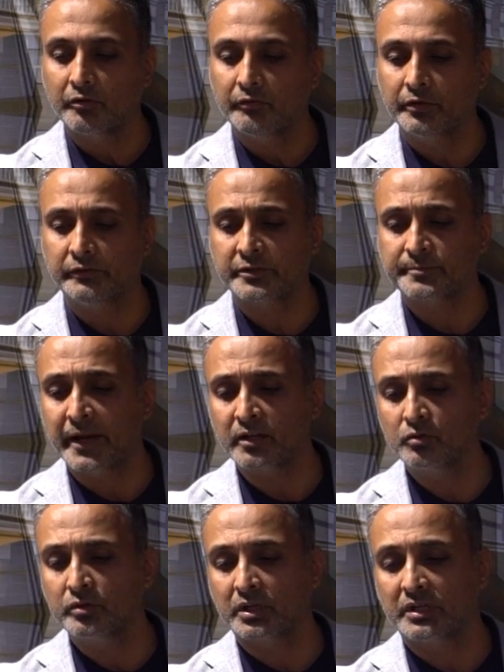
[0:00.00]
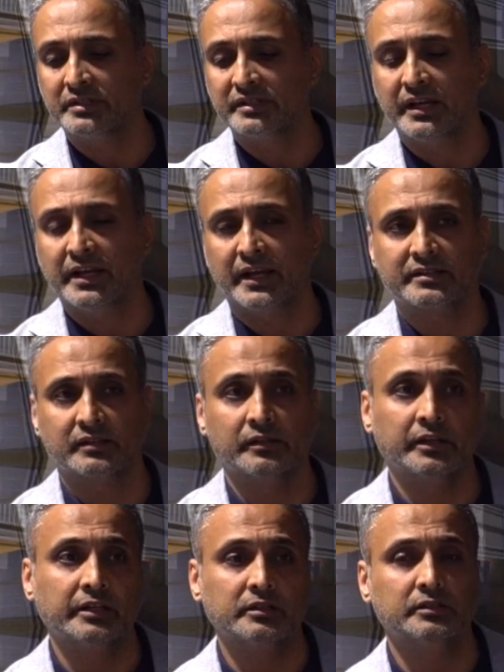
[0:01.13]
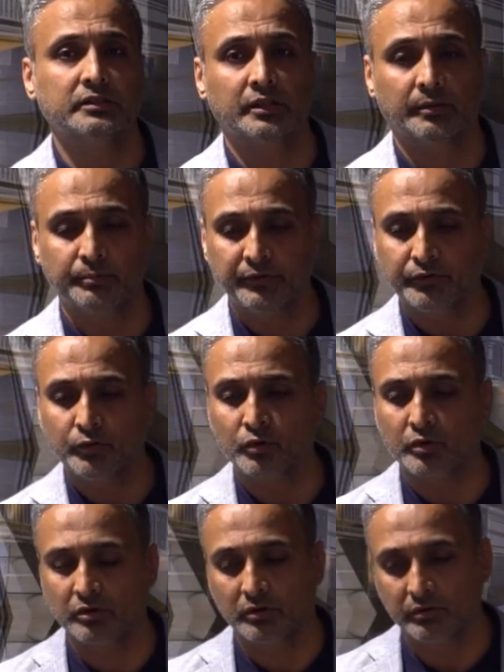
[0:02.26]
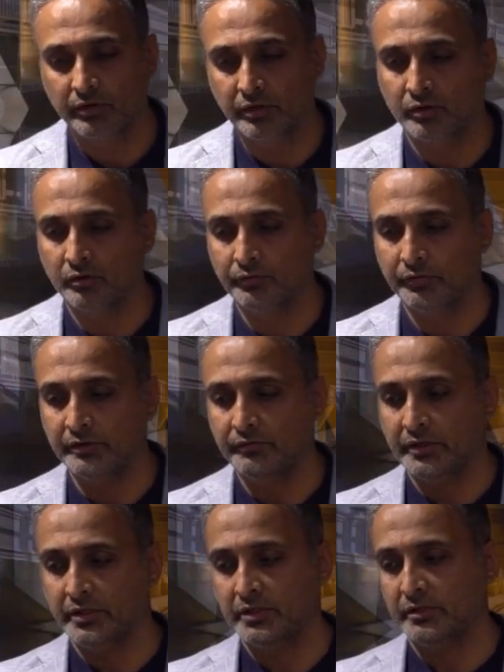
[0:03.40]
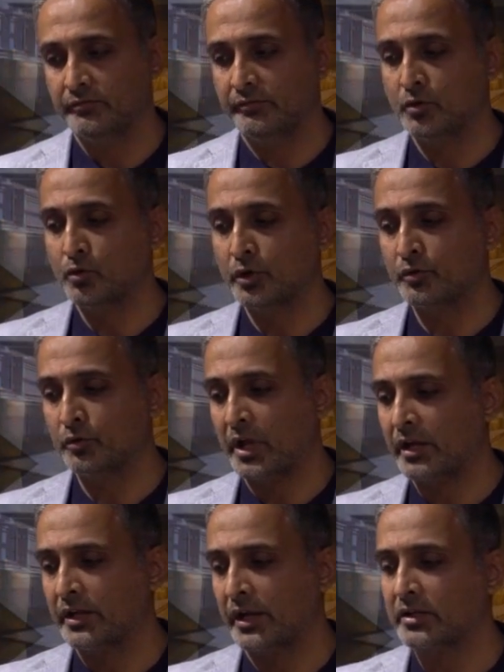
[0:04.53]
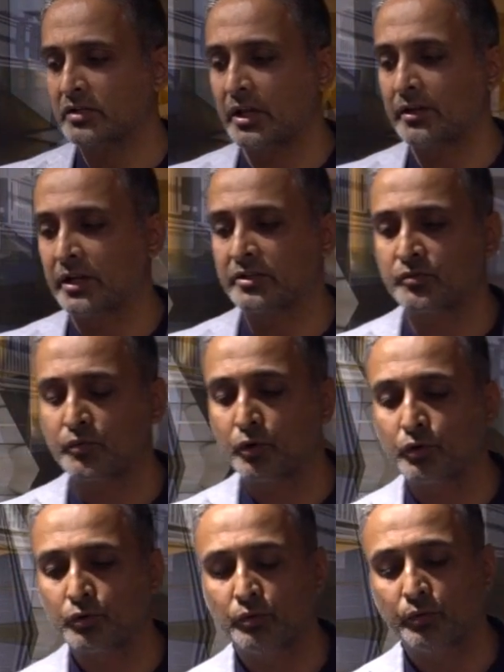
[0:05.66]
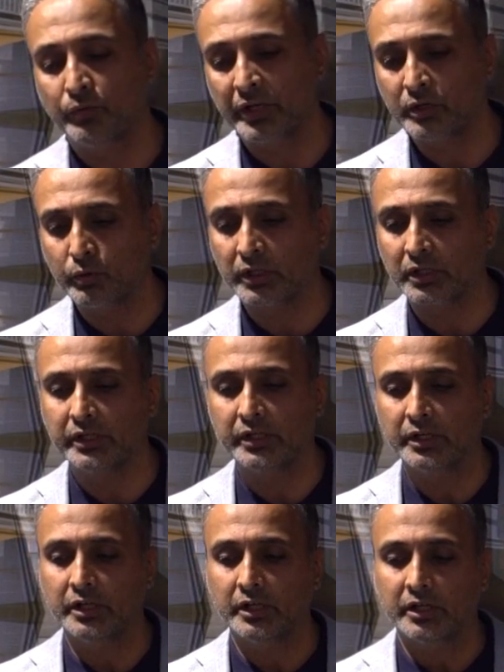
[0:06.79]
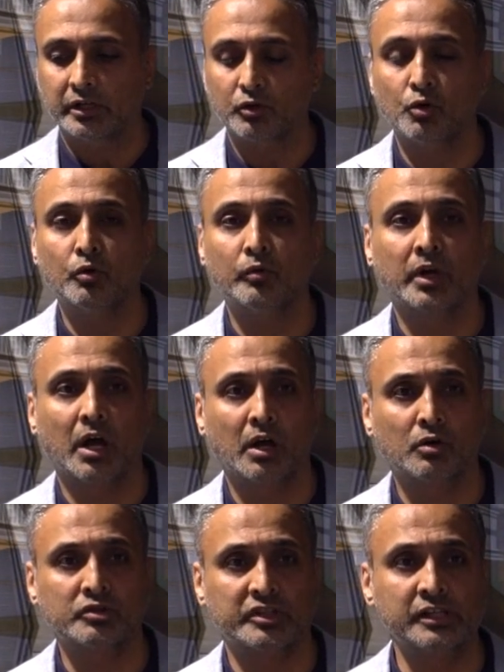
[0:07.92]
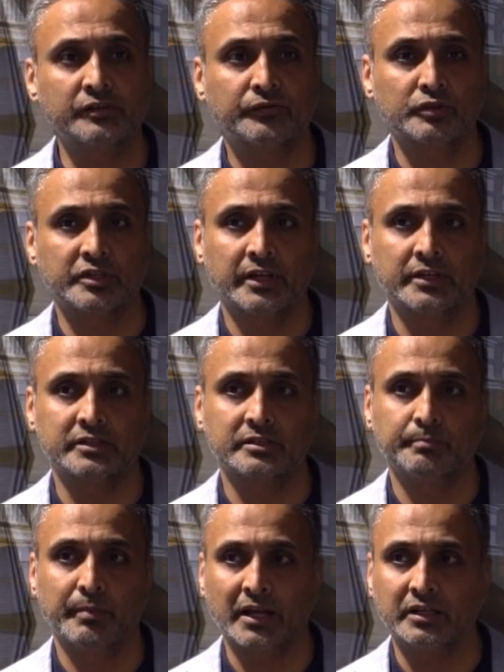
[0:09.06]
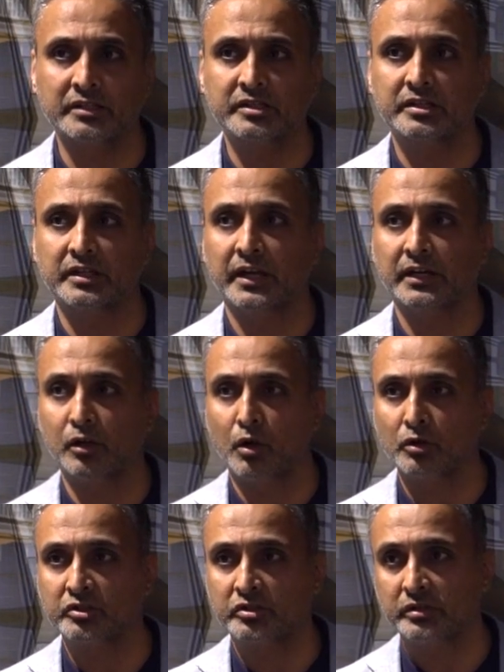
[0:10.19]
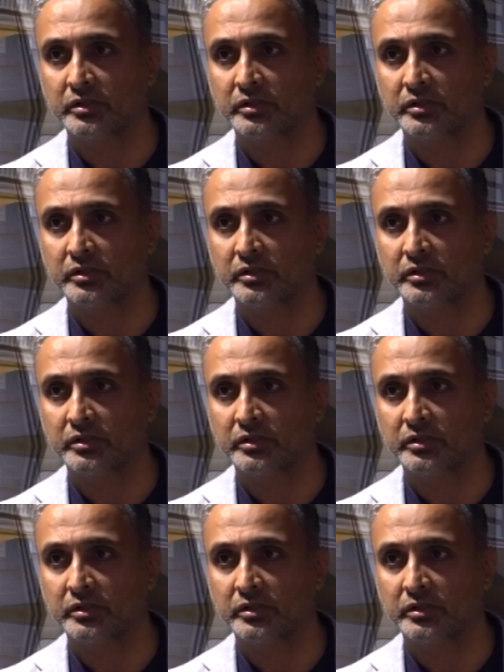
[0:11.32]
With respect to the Conscia Accelerator, before we go into that direction, I just want to very quickly go over how Salesforce has packaged and launched